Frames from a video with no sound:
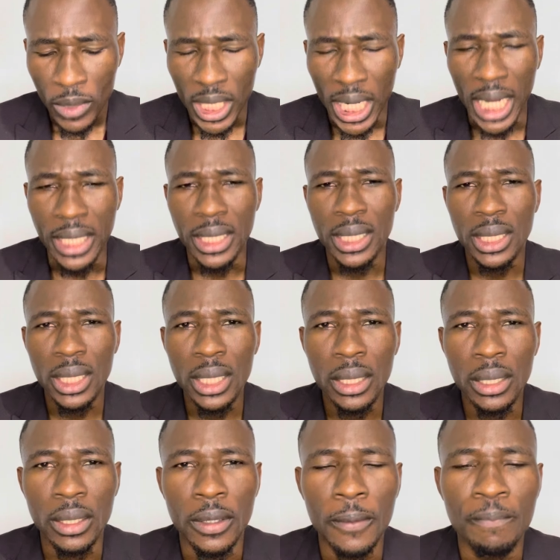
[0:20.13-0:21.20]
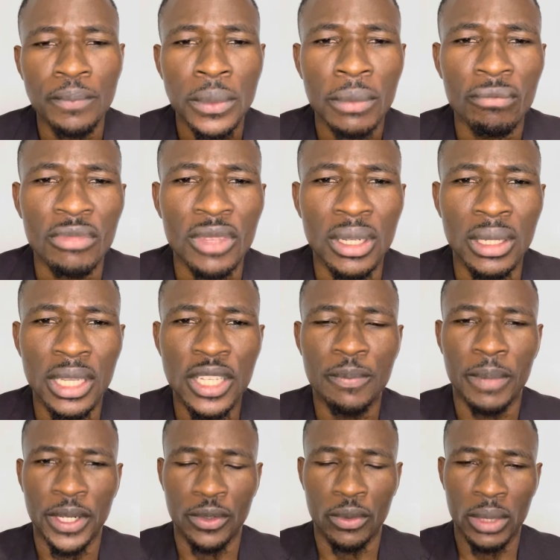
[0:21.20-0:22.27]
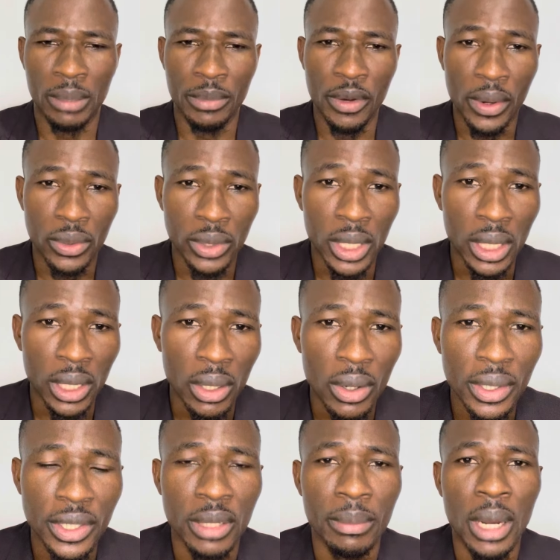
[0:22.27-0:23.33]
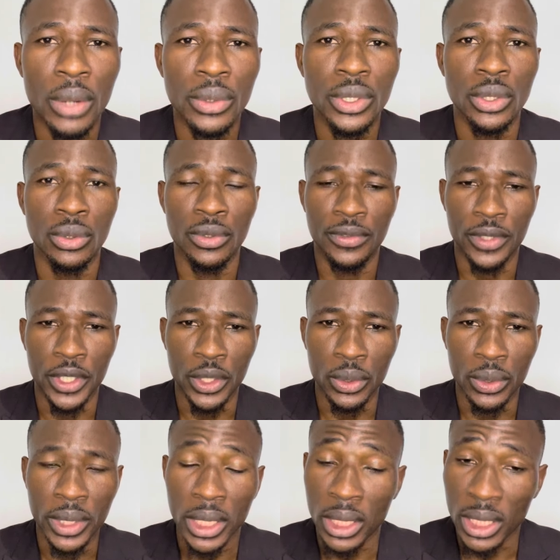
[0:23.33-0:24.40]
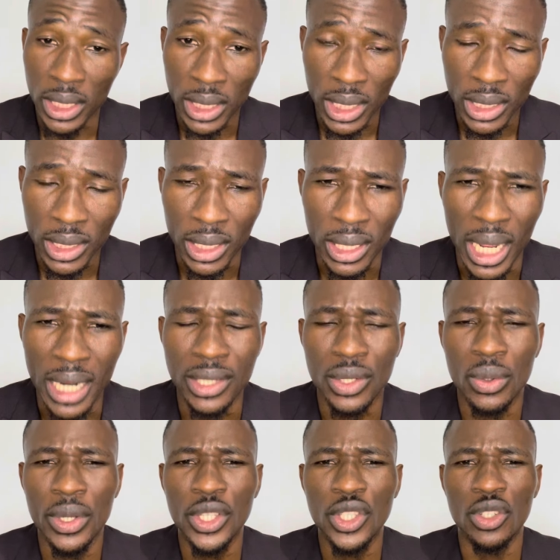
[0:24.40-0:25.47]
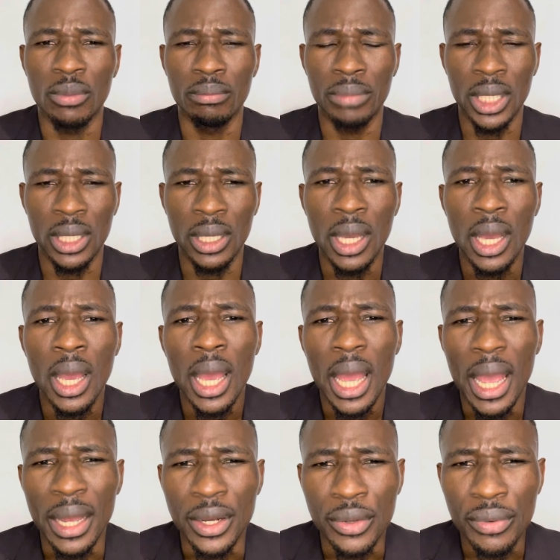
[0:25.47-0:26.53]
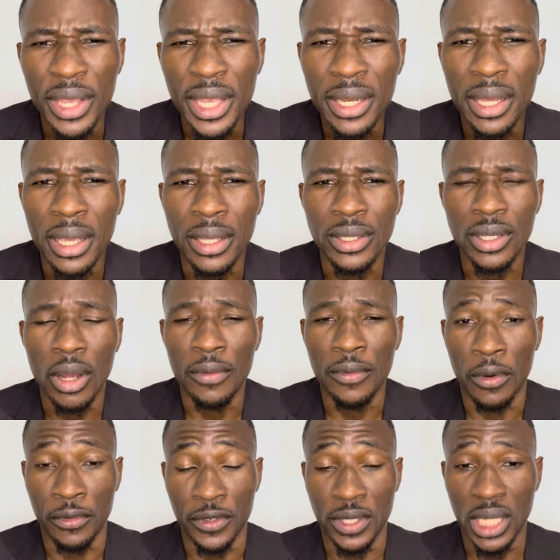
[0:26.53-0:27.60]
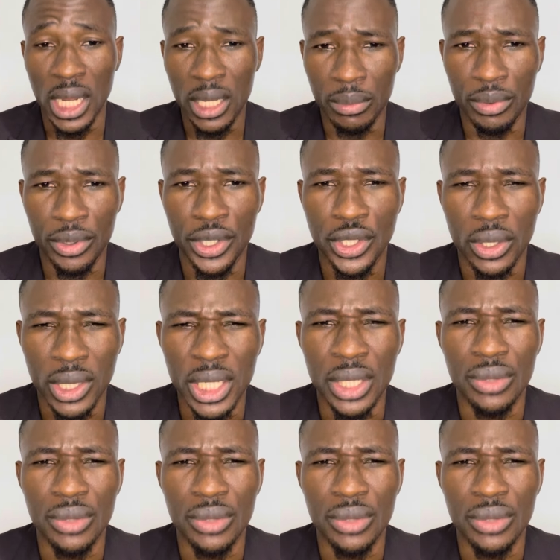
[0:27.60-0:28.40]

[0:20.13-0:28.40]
I see this particular miracle the Lord is about to do for you in this season, and it's going to be a 3 days of celebration,